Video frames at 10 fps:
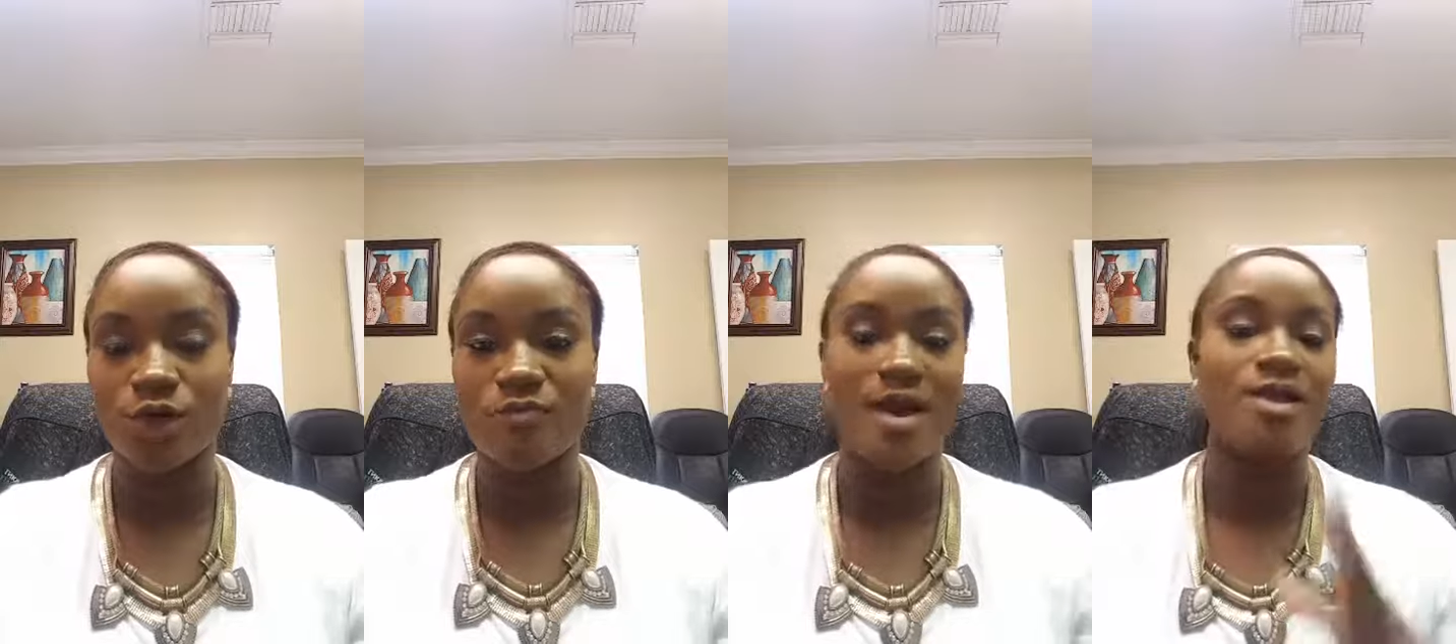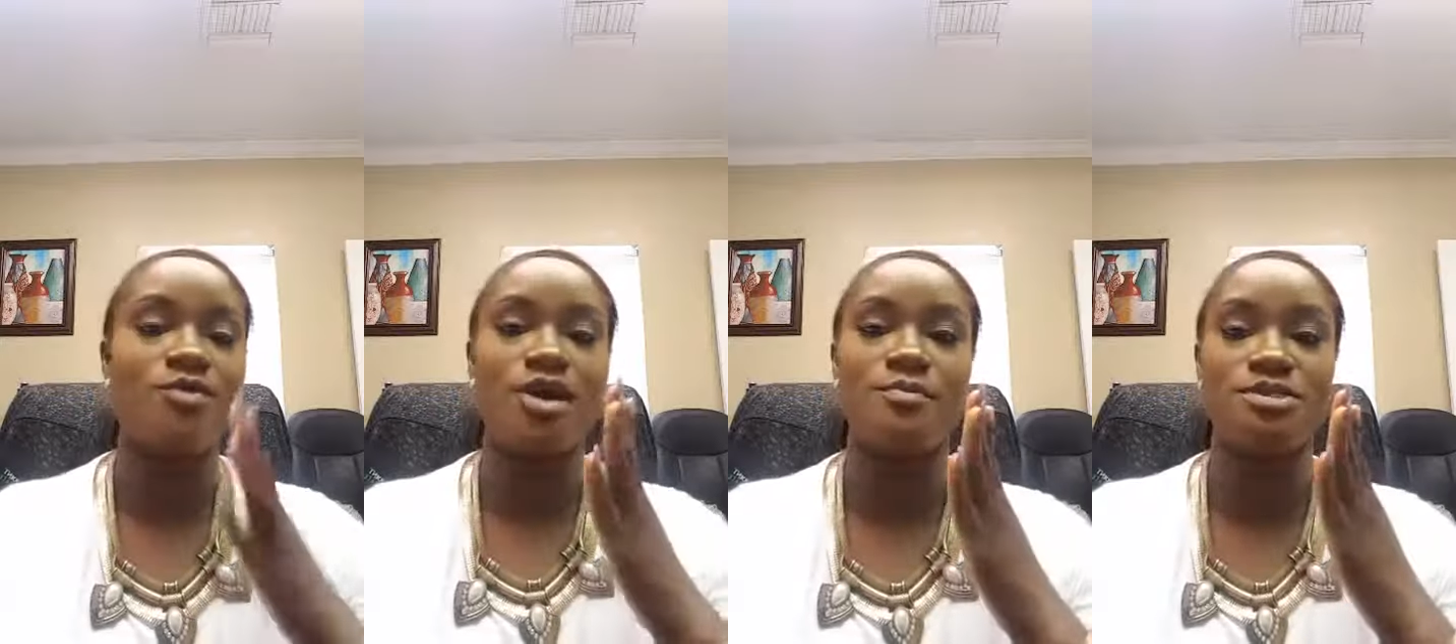So if I
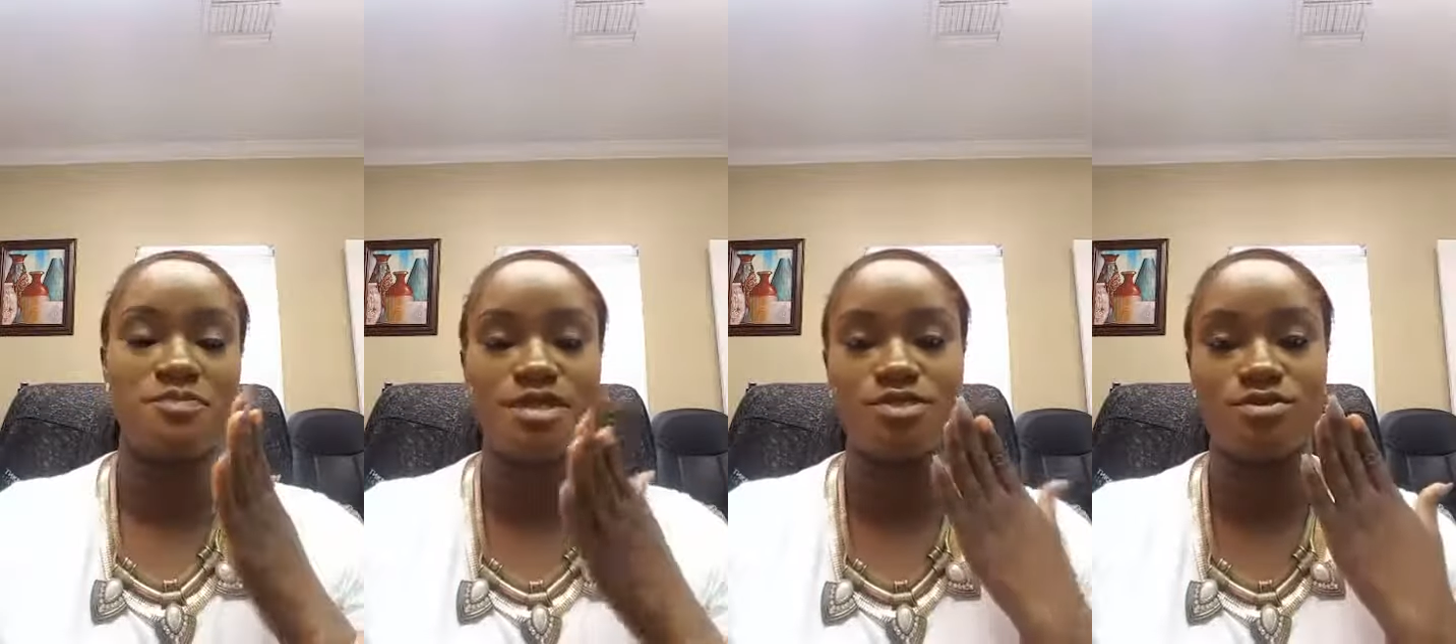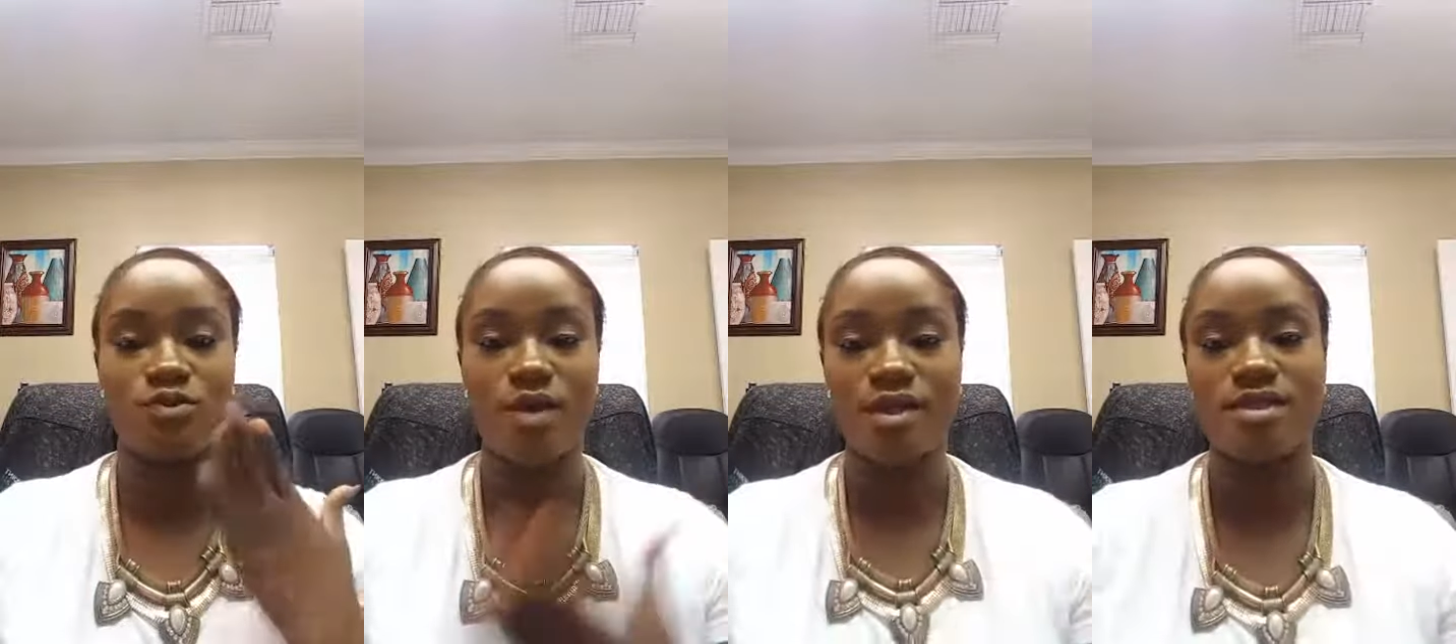don't come speak
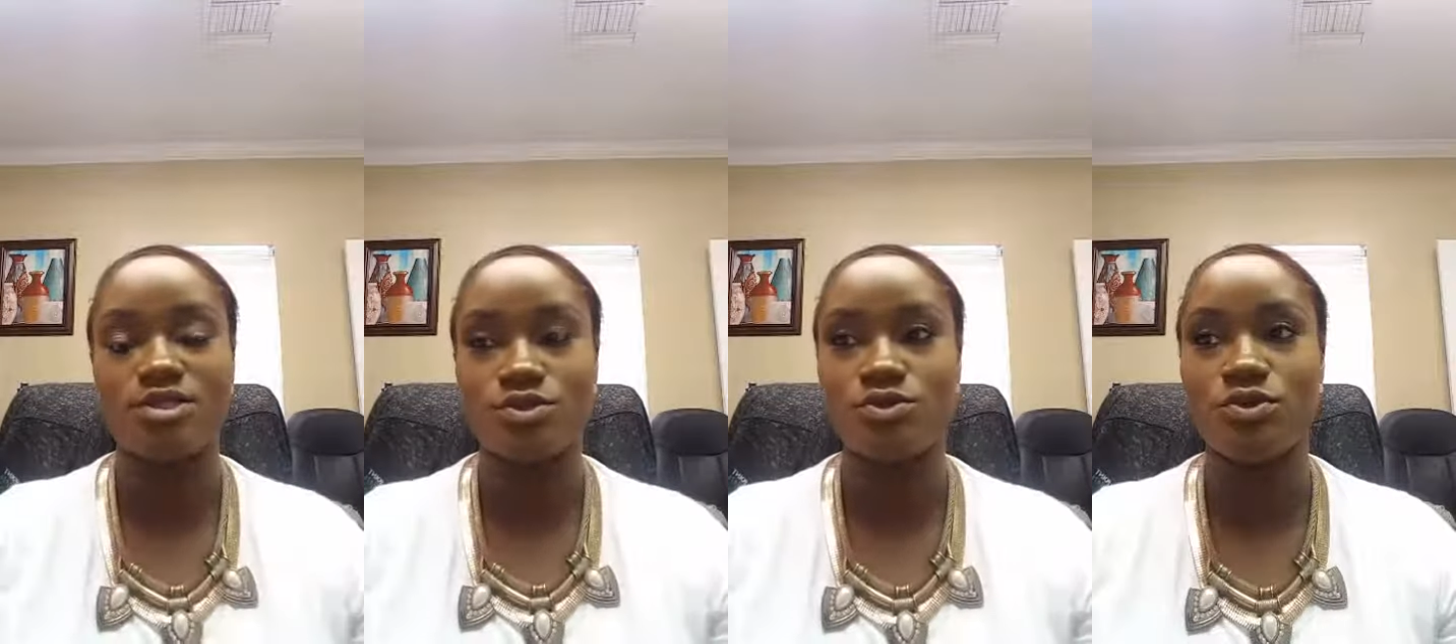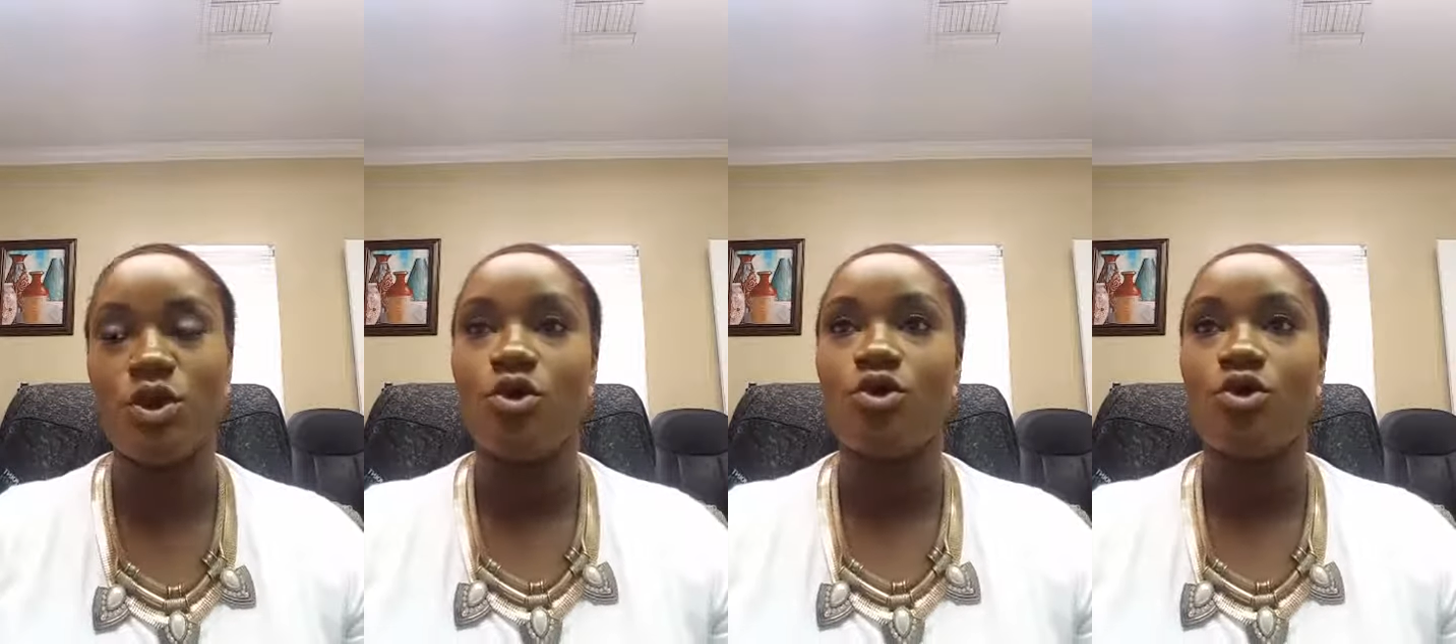directly to